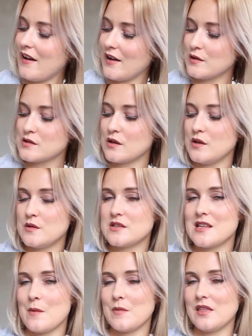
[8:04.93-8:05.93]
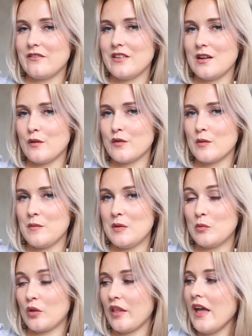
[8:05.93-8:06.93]
I also used them in the video for
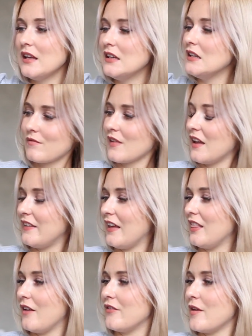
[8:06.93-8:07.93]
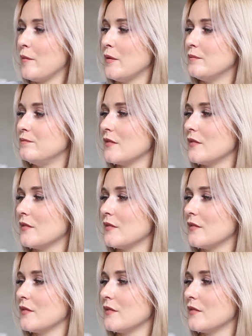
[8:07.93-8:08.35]
Min Mote and I love them.